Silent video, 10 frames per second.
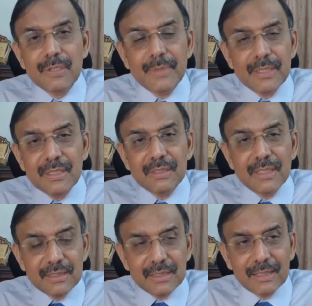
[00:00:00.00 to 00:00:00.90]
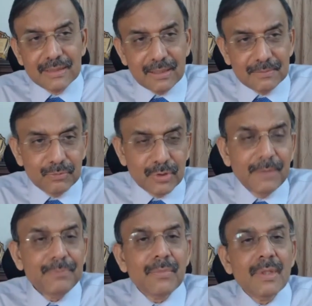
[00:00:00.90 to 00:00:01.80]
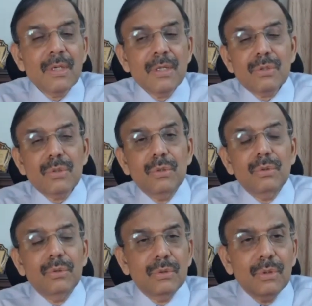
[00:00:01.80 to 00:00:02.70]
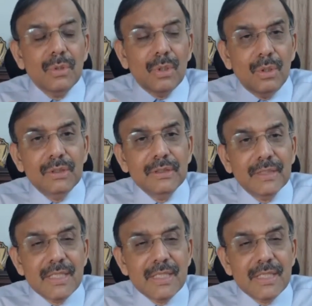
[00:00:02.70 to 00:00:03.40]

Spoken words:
Okay, so all these help to